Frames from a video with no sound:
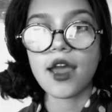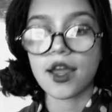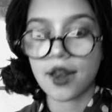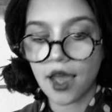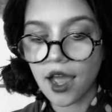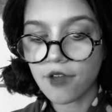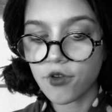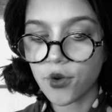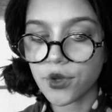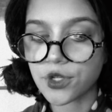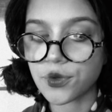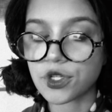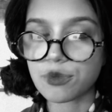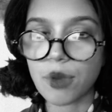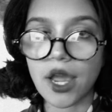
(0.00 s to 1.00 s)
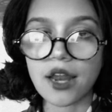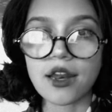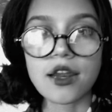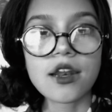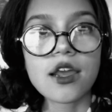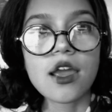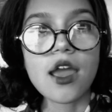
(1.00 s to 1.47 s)
And I've always
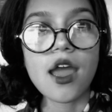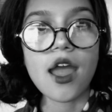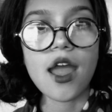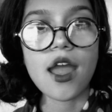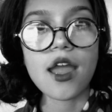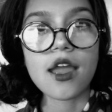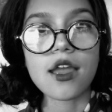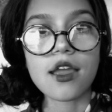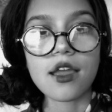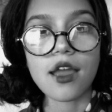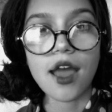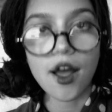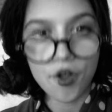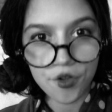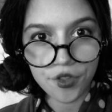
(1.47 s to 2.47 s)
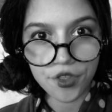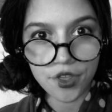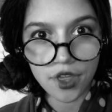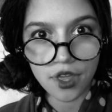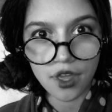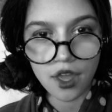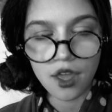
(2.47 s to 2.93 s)
respected a
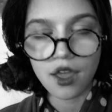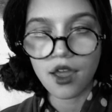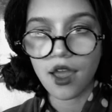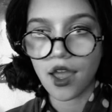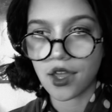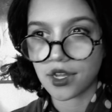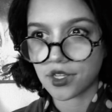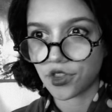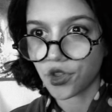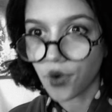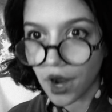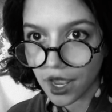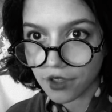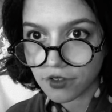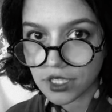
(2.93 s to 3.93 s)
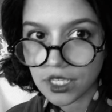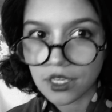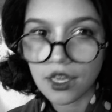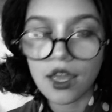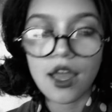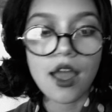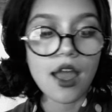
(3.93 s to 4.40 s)
healthy and
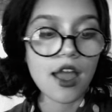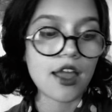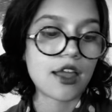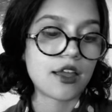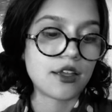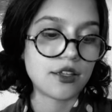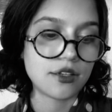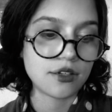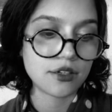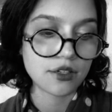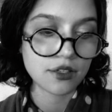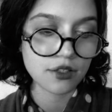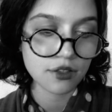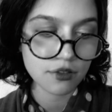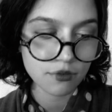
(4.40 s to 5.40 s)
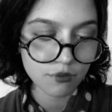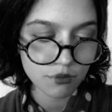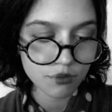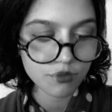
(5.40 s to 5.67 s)
thriving and